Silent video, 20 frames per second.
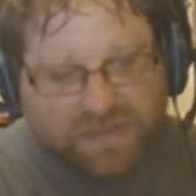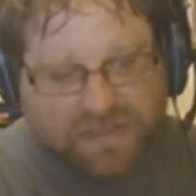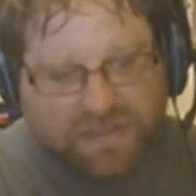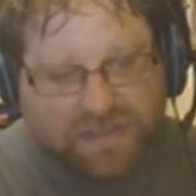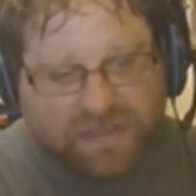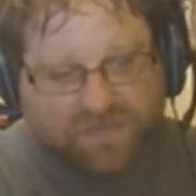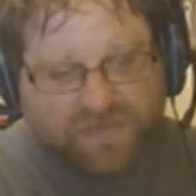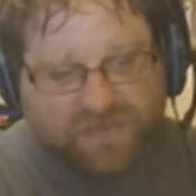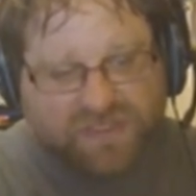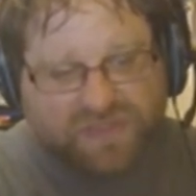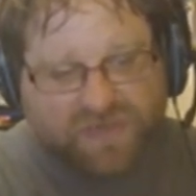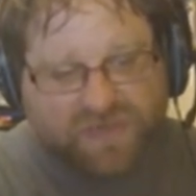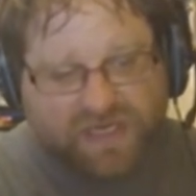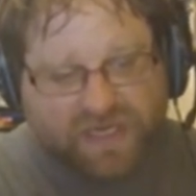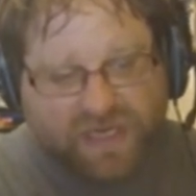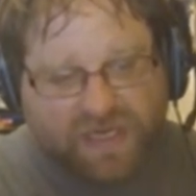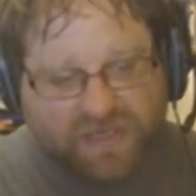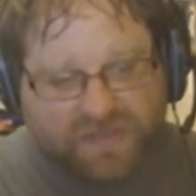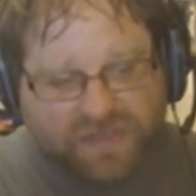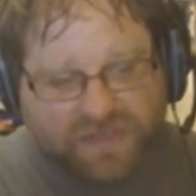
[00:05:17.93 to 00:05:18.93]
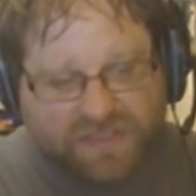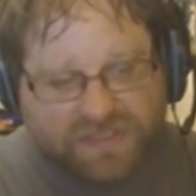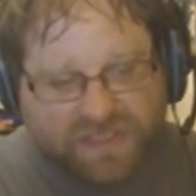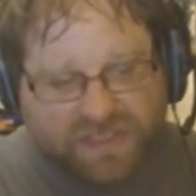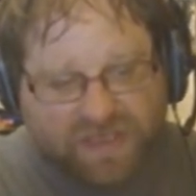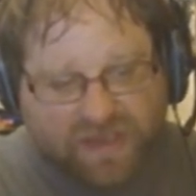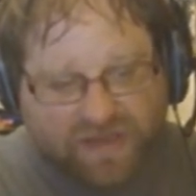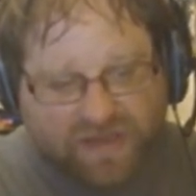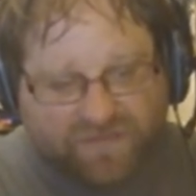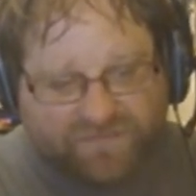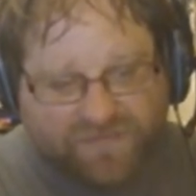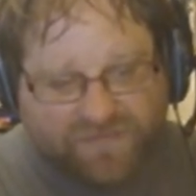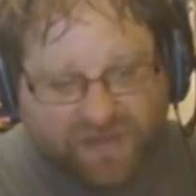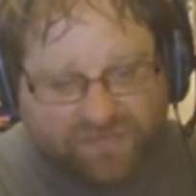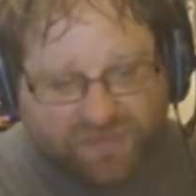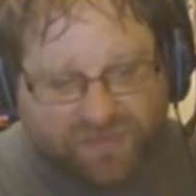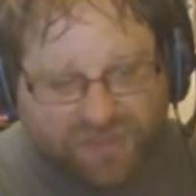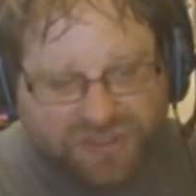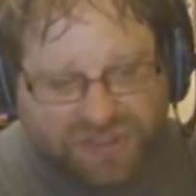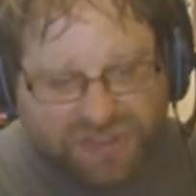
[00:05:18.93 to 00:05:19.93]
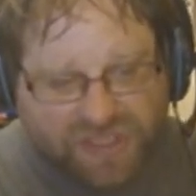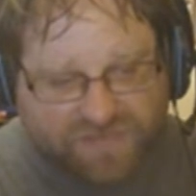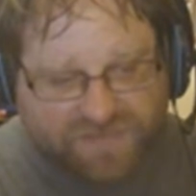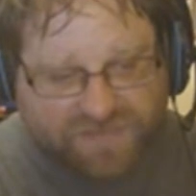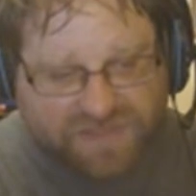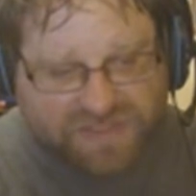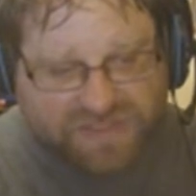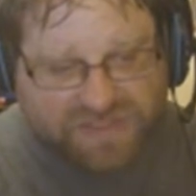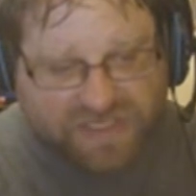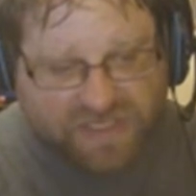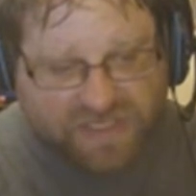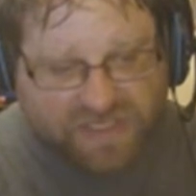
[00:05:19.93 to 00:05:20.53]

Between hundreds of push-ups,